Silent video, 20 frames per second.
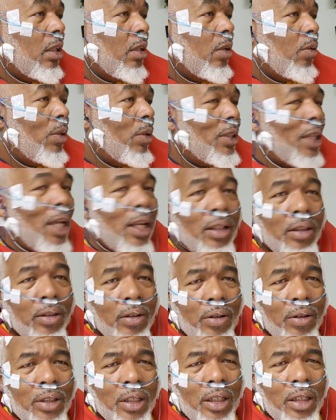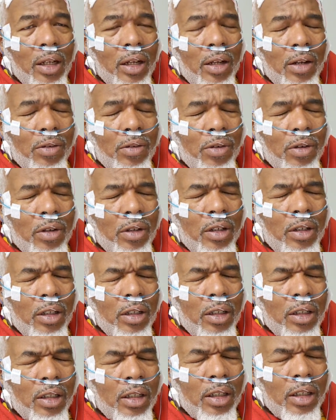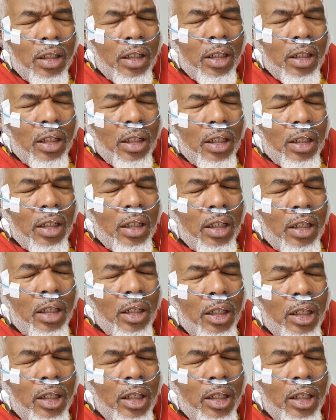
Was that a 1300? It,